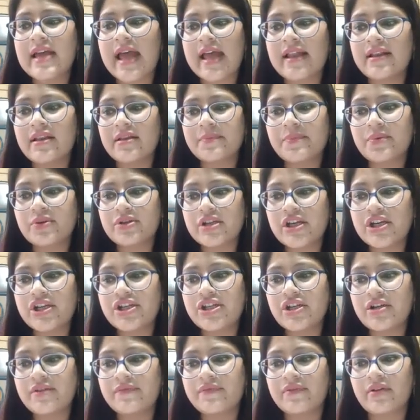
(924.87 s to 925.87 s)
and the
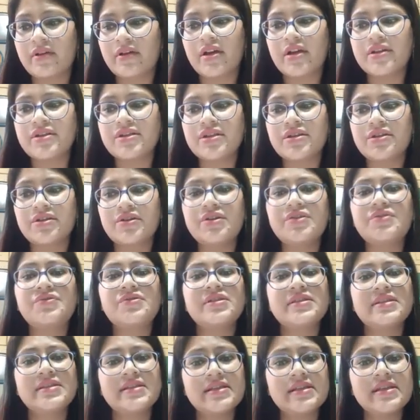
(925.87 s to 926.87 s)
potential for continued
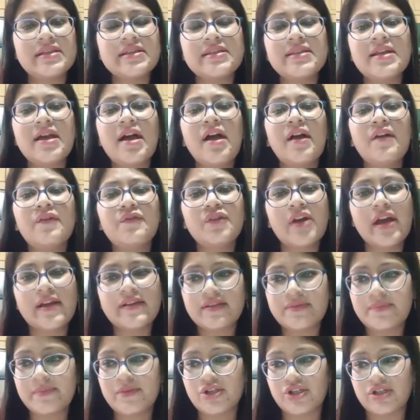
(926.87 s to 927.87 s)
disease
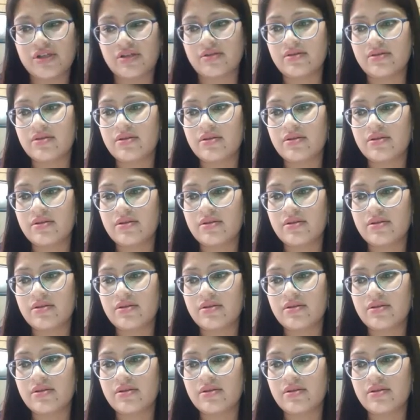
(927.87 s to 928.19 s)
transmission.